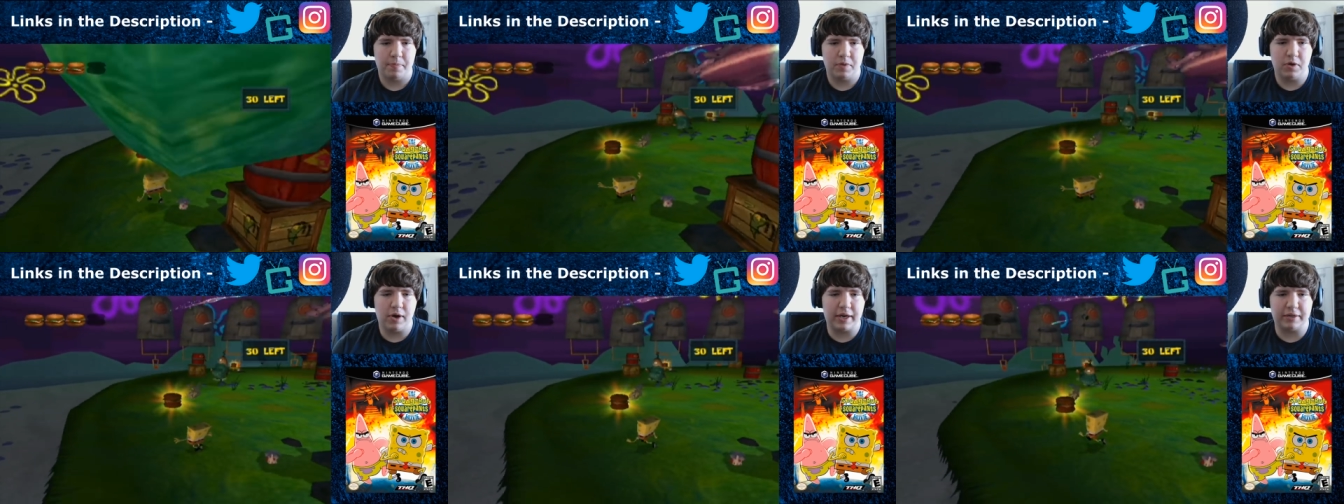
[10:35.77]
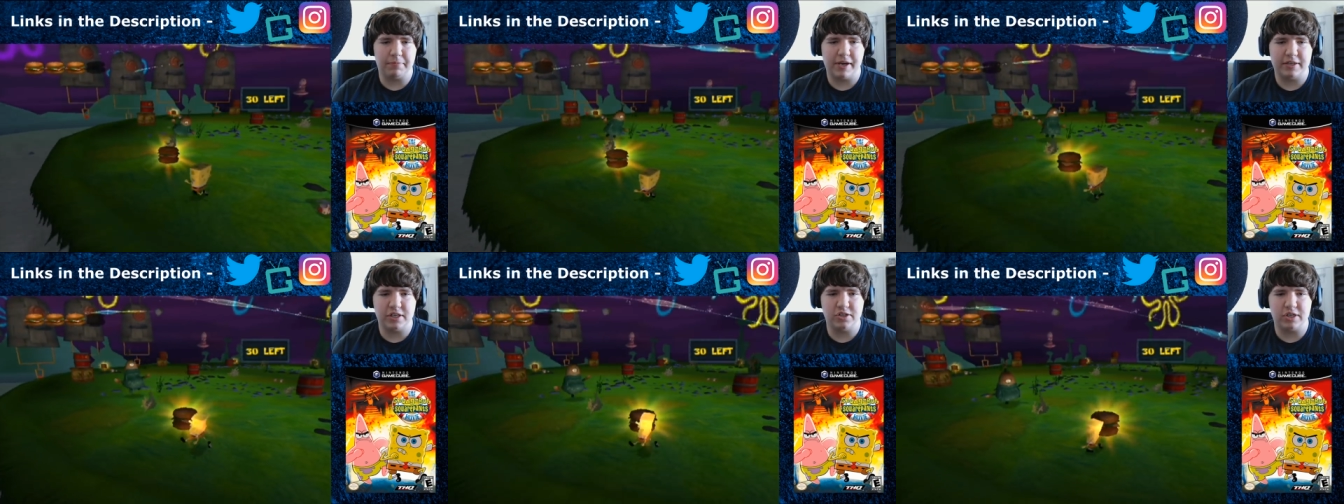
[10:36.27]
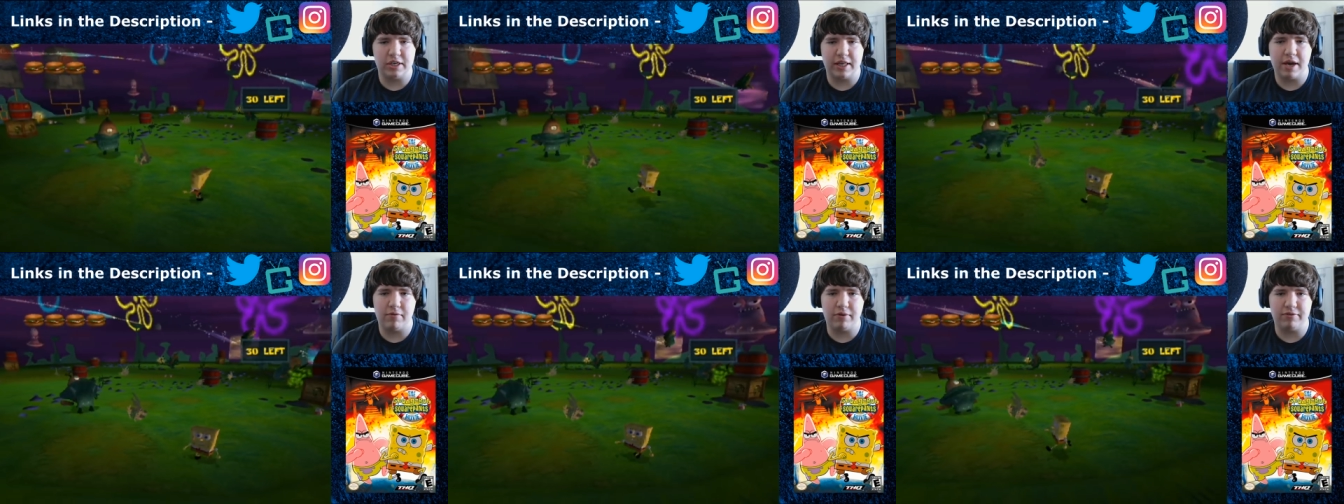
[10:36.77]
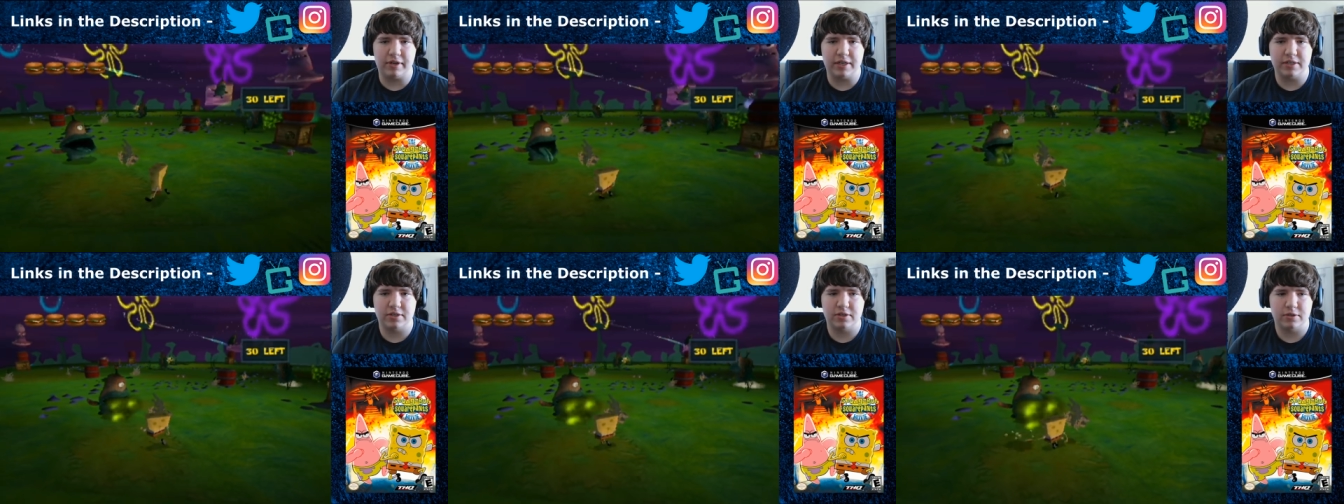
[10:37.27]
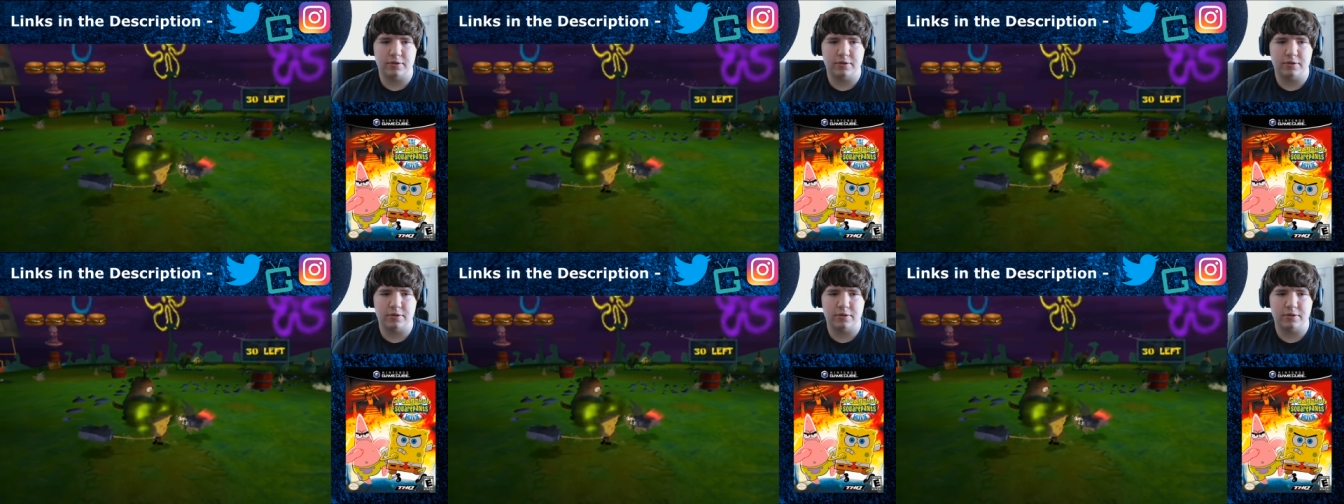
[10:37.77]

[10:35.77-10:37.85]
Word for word: You know, what? I can pay attention to that real fast.